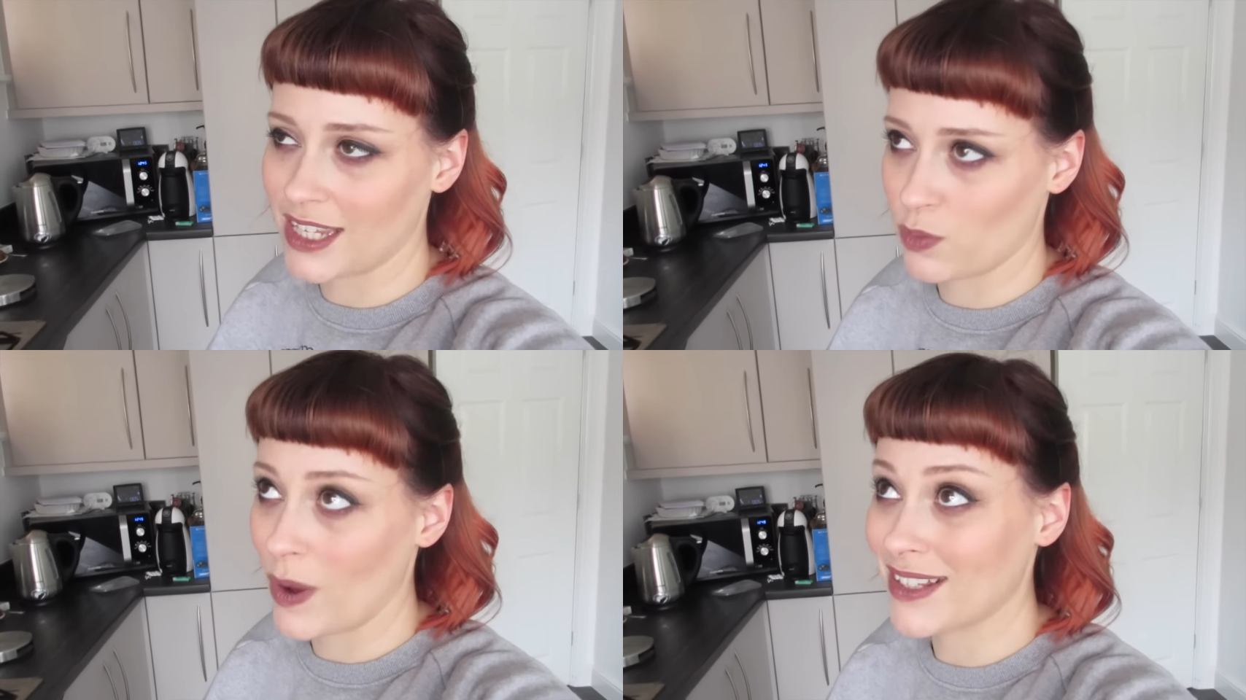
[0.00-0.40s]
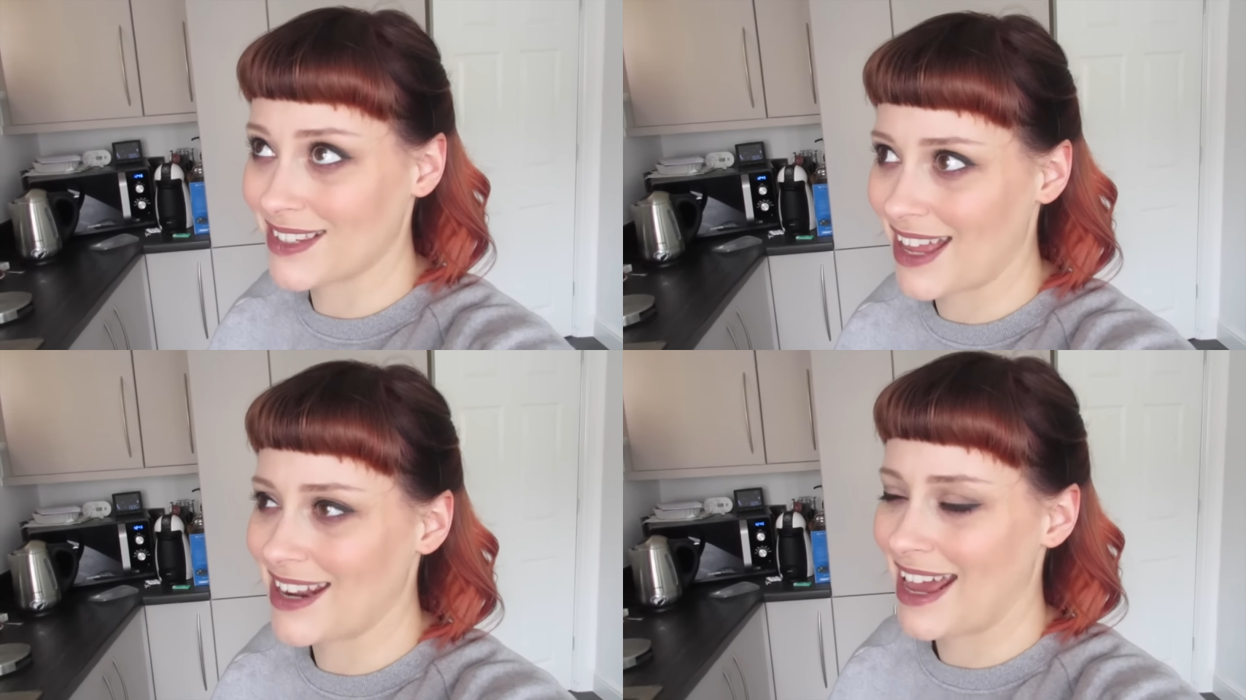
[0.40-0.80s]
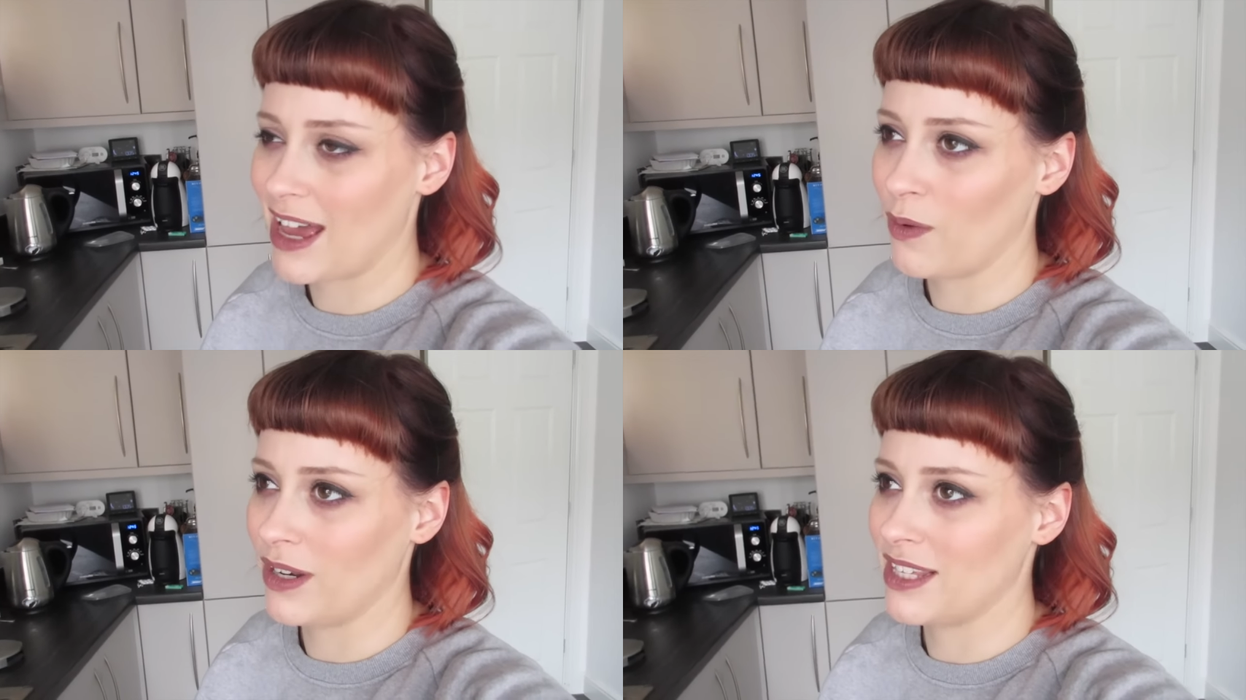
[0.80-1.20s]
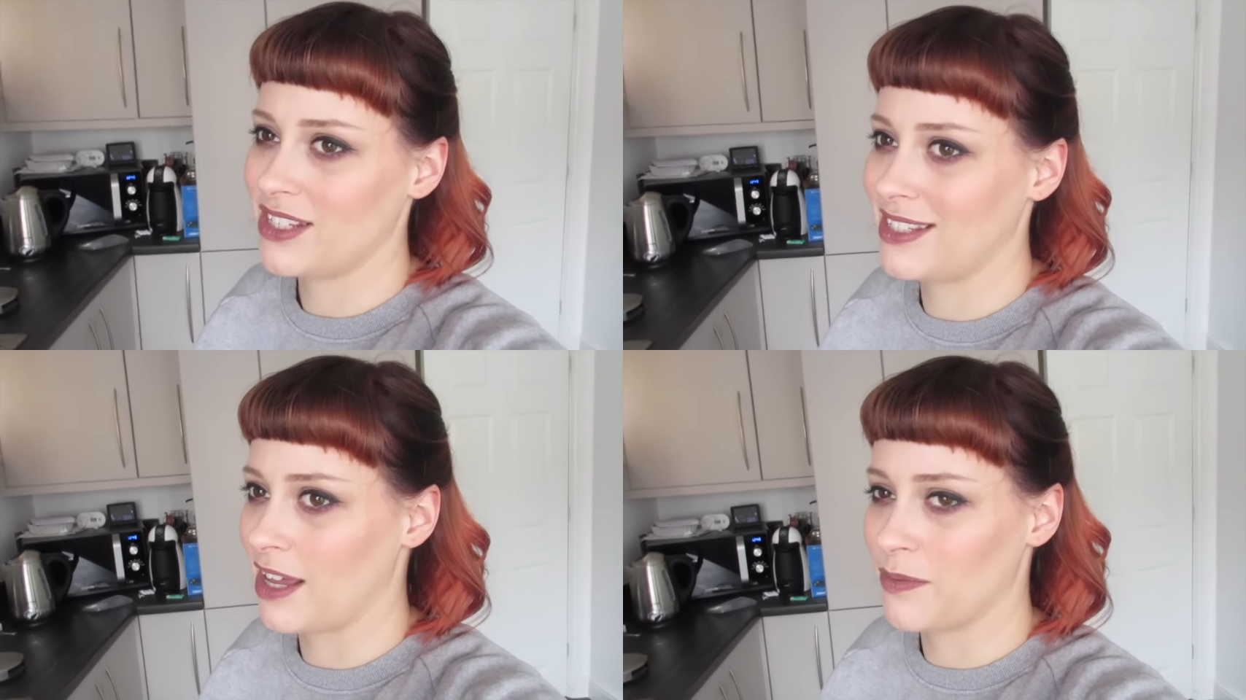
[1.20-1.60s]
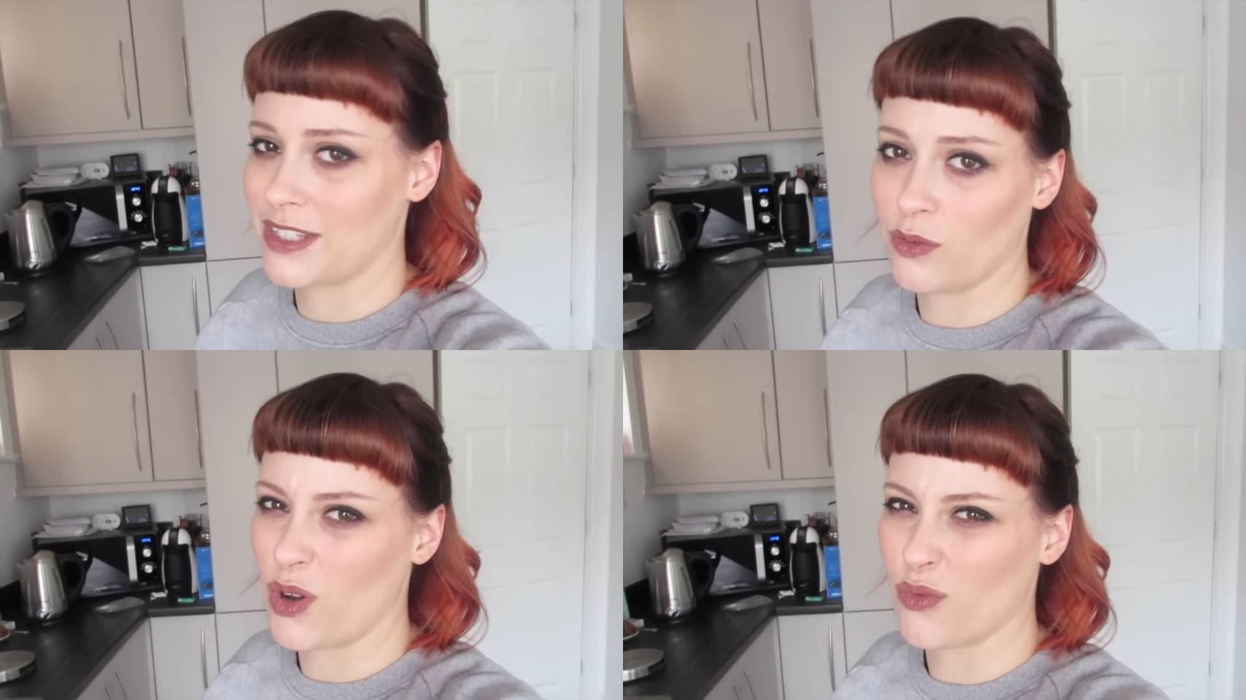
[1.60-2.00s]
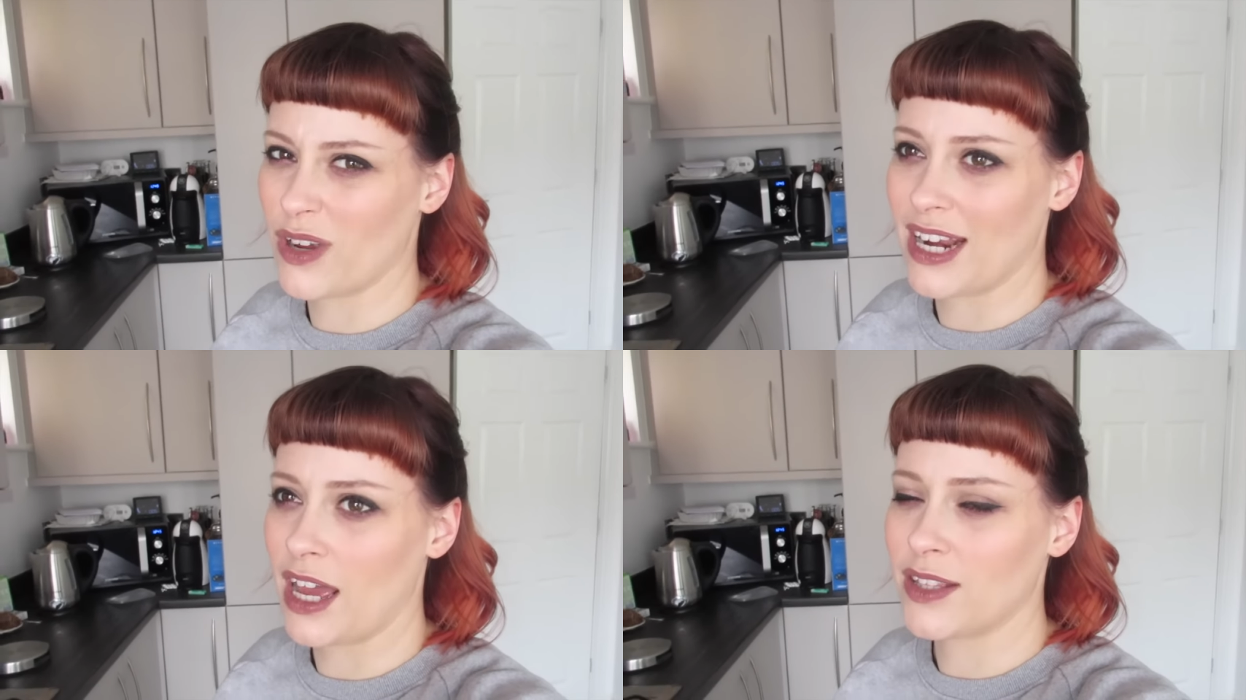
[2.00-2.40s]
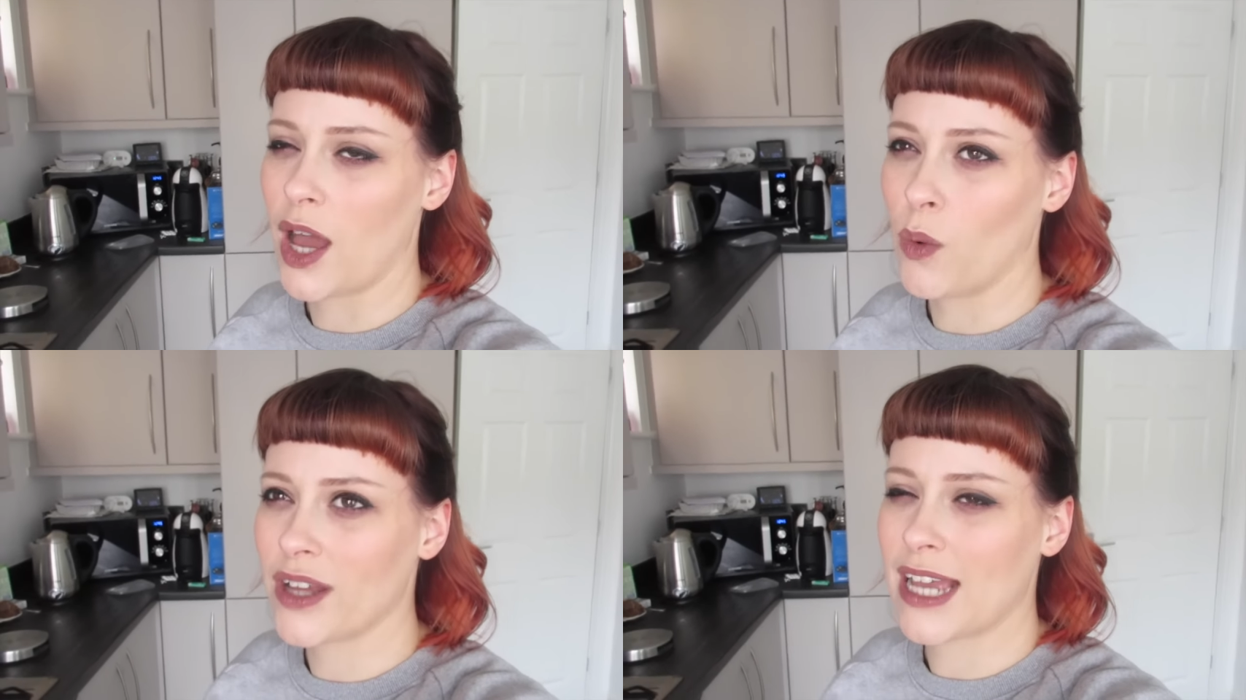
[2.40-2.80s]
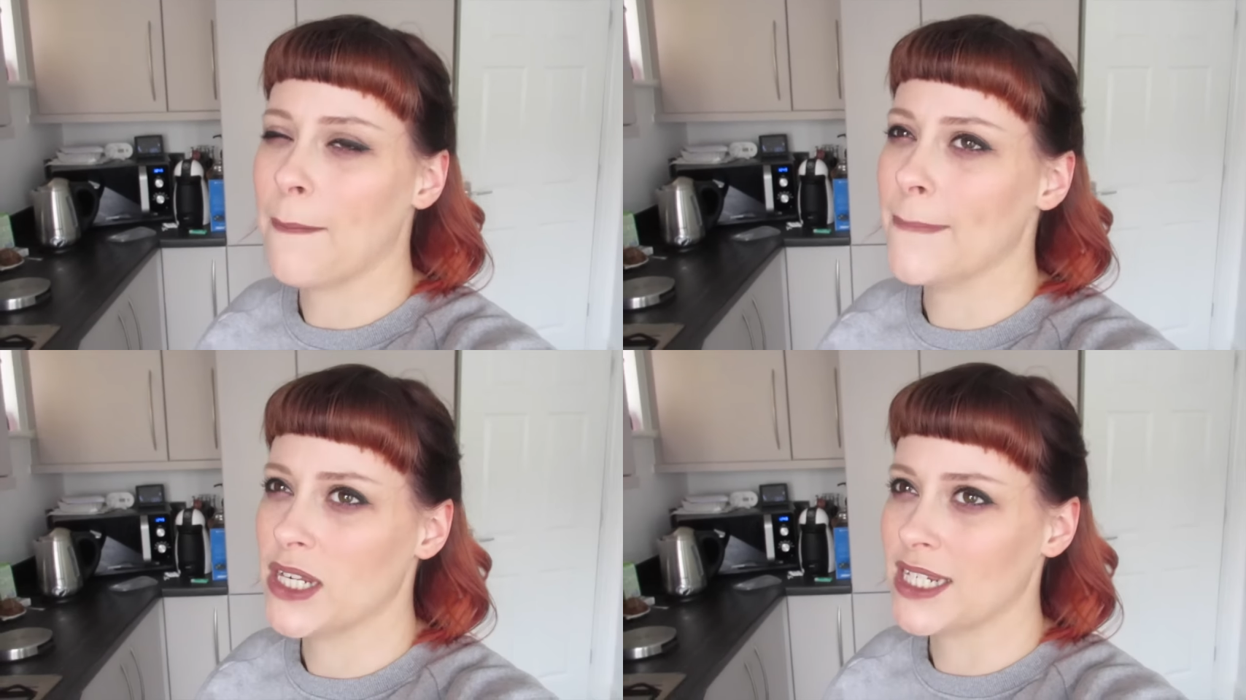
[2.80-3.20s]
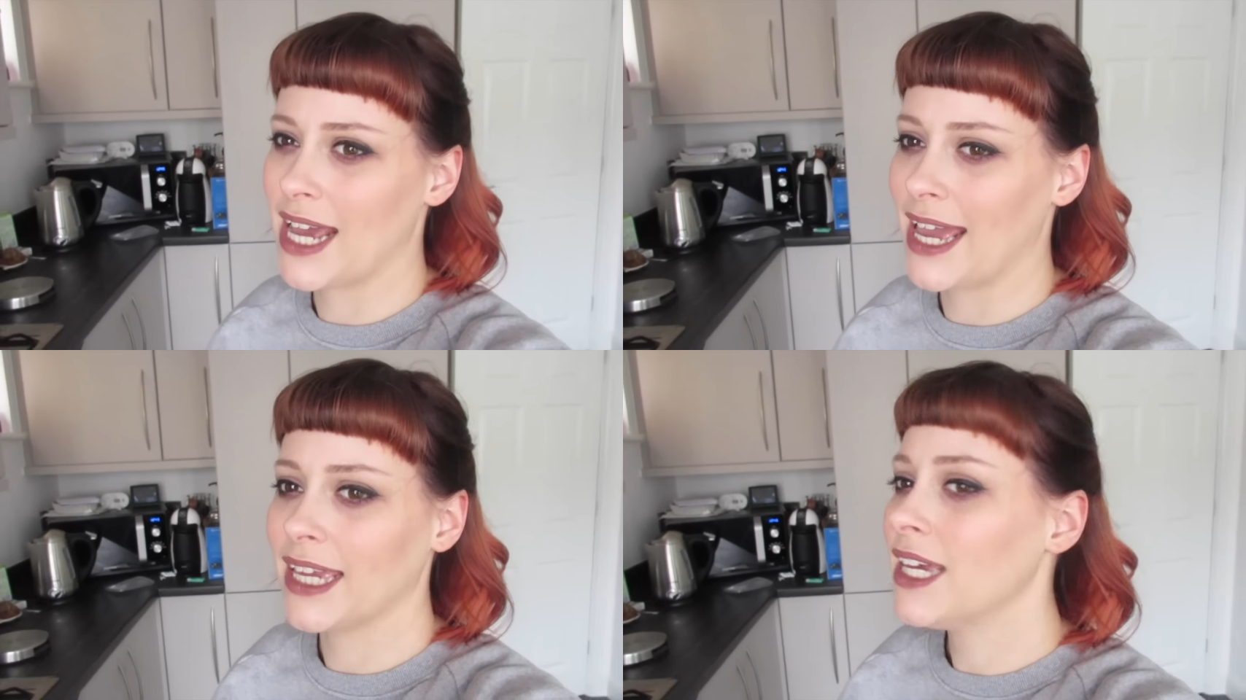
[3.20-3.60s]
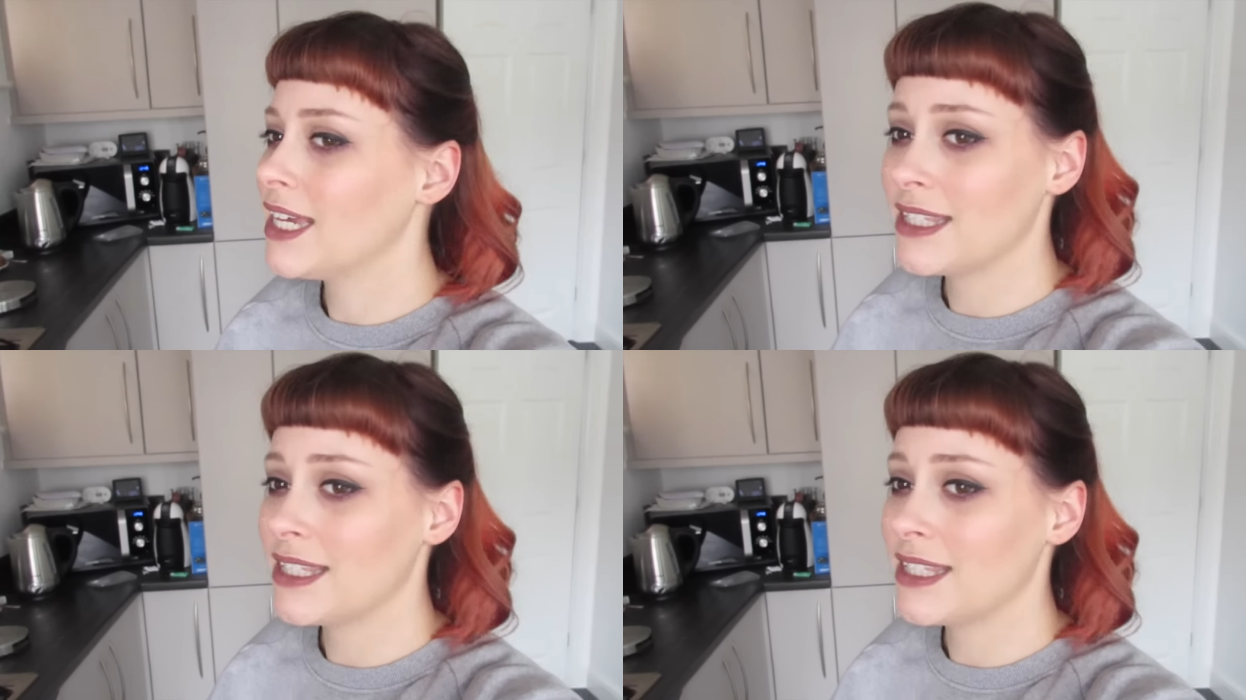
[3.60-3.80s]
It's Wednesday now and it's I'm still not really, I, I worked out Monday,